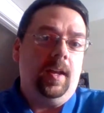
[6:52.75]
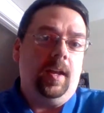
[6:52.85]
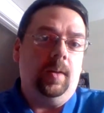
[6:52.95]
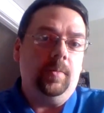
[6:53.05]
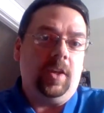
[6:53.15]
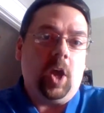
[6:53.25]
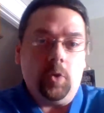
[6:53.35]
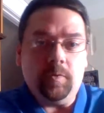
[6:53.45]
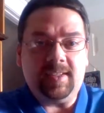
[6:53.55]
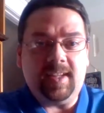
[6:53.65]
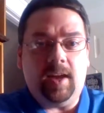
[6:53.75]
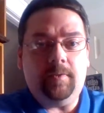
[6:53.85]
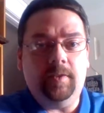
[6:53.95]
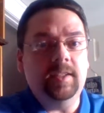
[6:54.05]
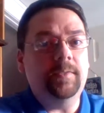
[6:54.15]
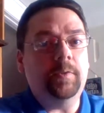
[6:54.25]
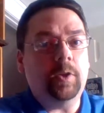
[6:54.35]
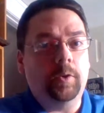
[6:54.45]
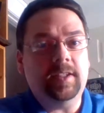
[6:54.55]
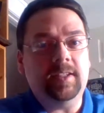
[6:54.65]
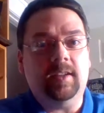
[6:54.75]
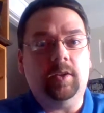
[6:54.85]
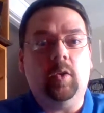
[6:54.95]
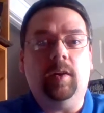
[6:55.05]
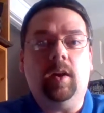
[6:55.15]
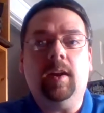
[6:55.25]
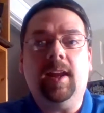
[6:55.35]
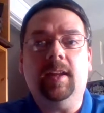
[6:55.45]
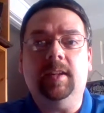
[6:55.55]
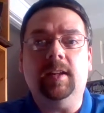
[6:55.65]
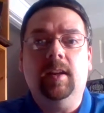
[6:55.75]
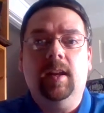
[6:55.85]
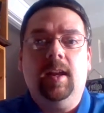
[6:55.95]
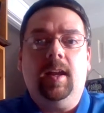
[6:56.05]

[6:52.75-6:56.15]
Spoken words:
the COVID stuff and the difficulties that are going on out there.